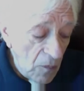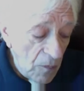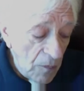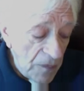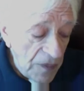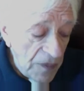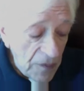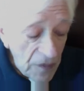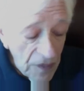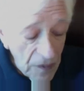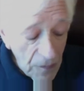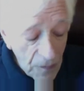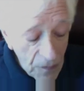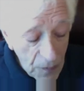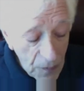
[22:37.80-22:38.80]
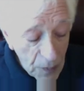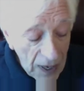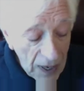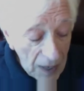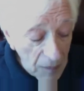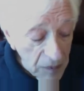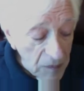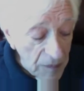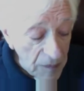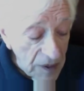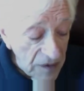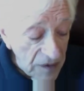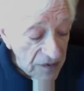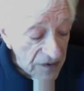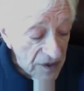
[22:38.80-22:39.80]
The problem
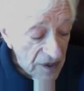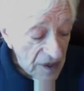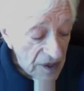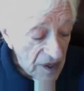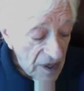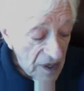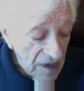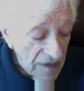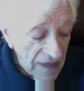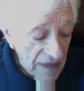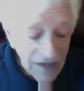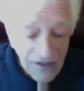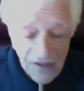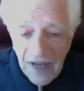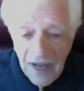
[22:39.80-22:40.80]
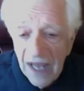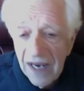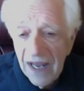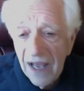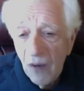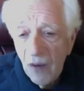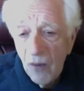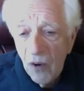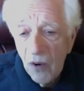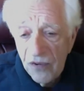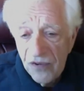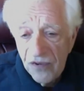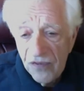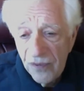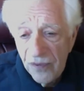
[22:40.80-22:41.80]
is that's not how
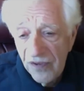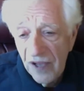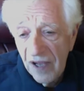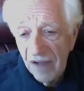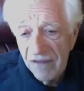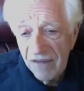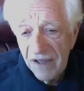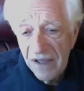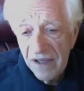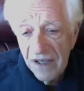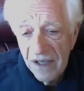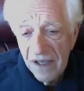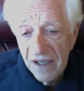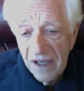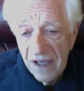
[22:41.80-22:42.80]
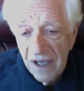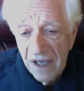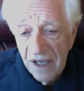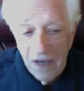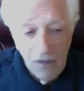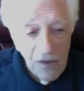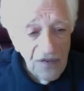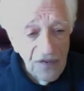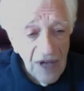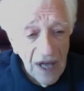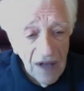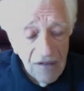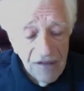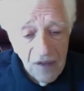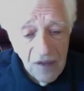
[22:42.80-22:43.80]
Moses resolved it. He
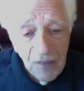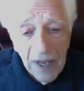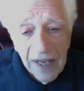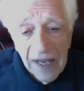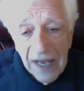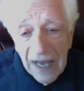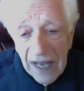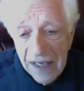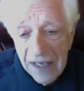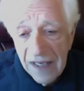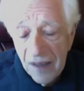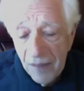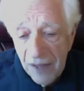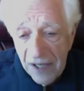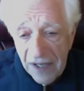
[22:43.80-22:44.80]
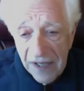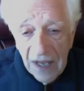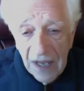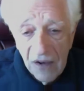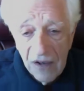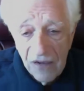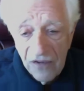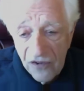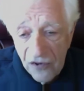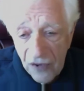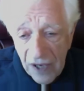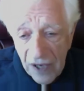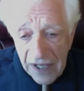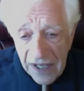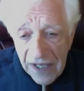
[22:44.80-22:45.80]
resolved it by God coming down and
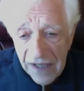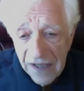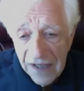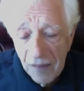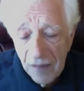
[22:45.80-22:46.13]
striking them.